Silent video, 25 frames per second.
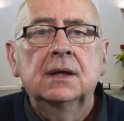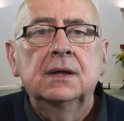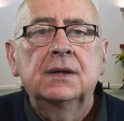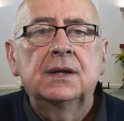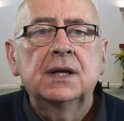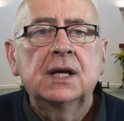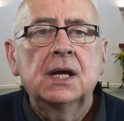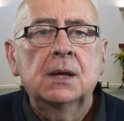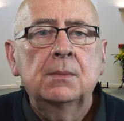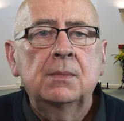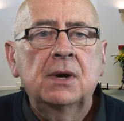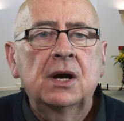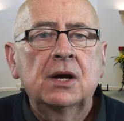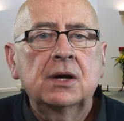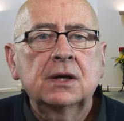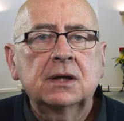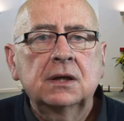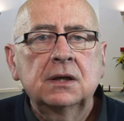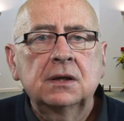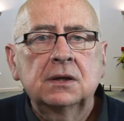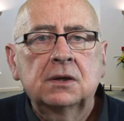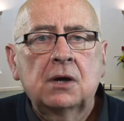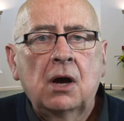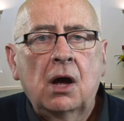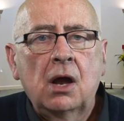the
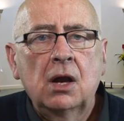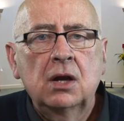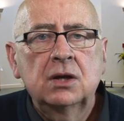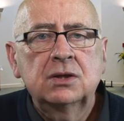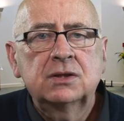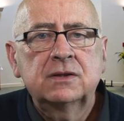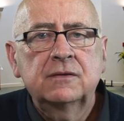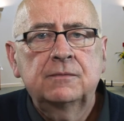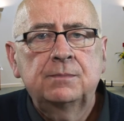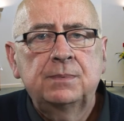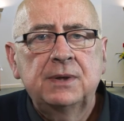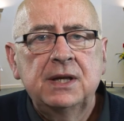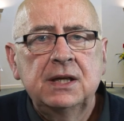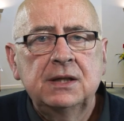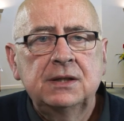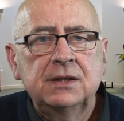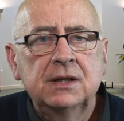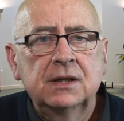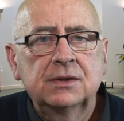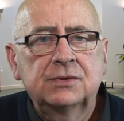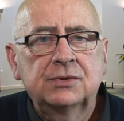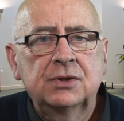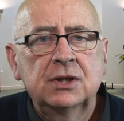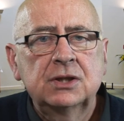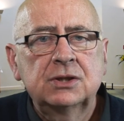American College of
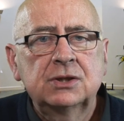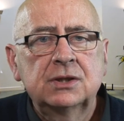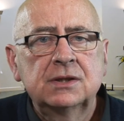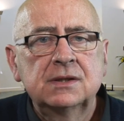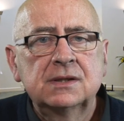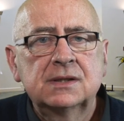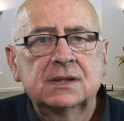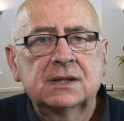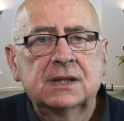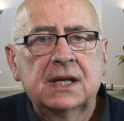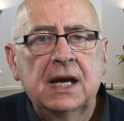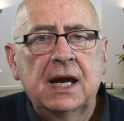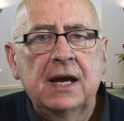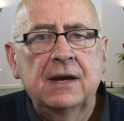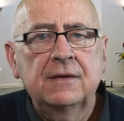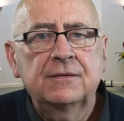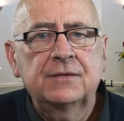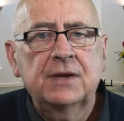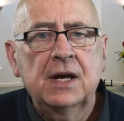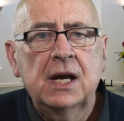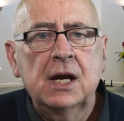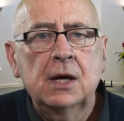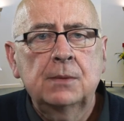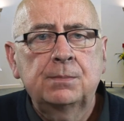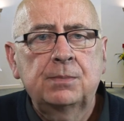Pediatricians gave
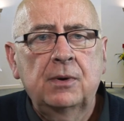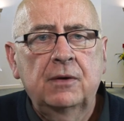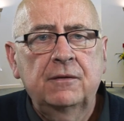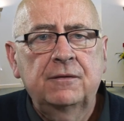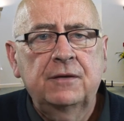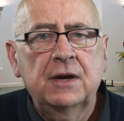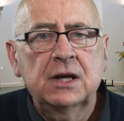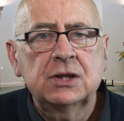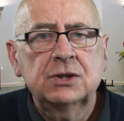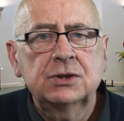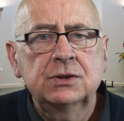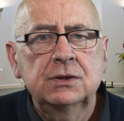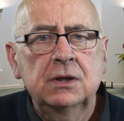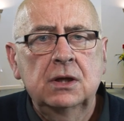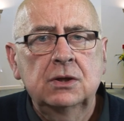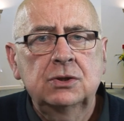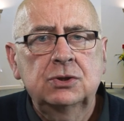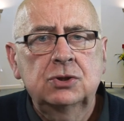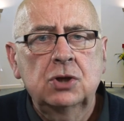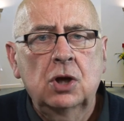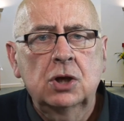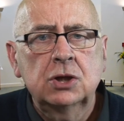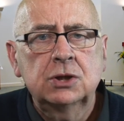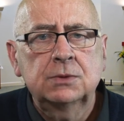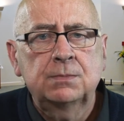their professional
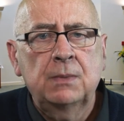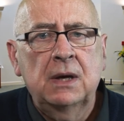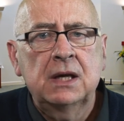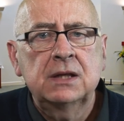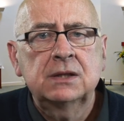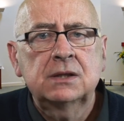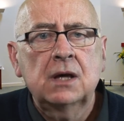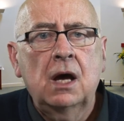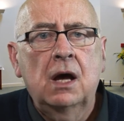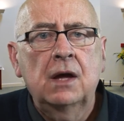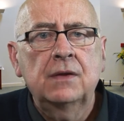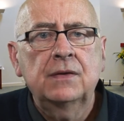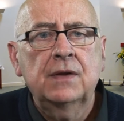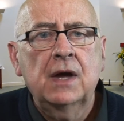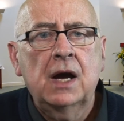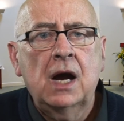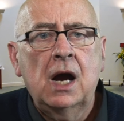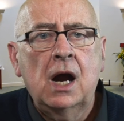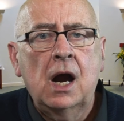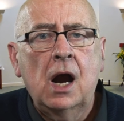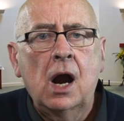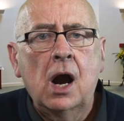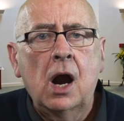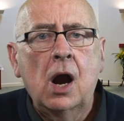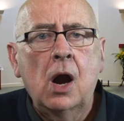judgment on the
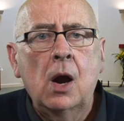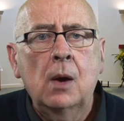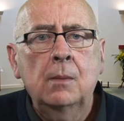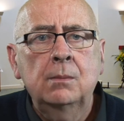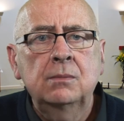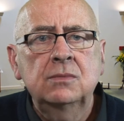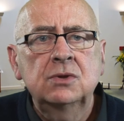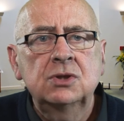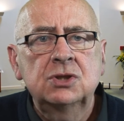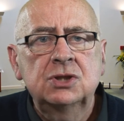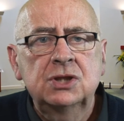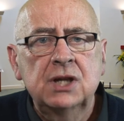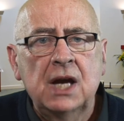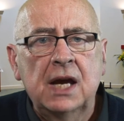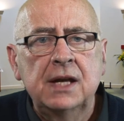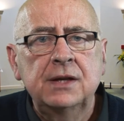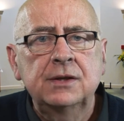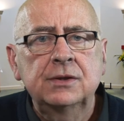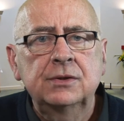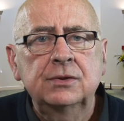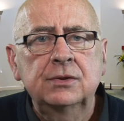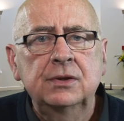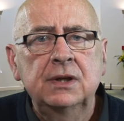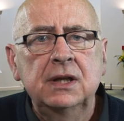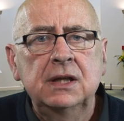harm
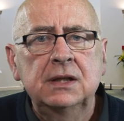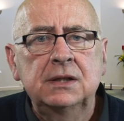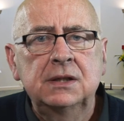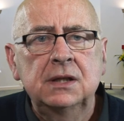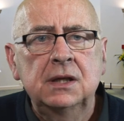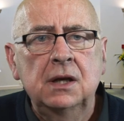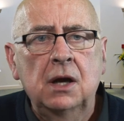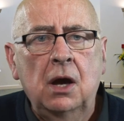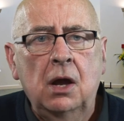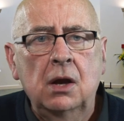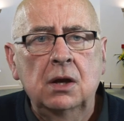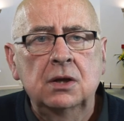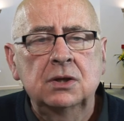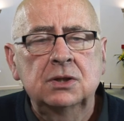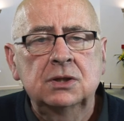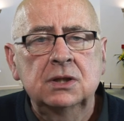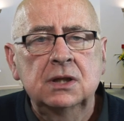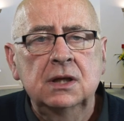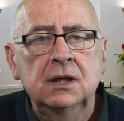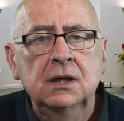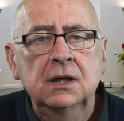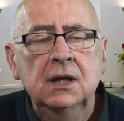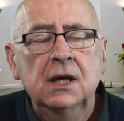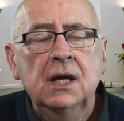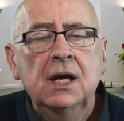gender
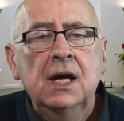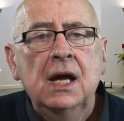ideology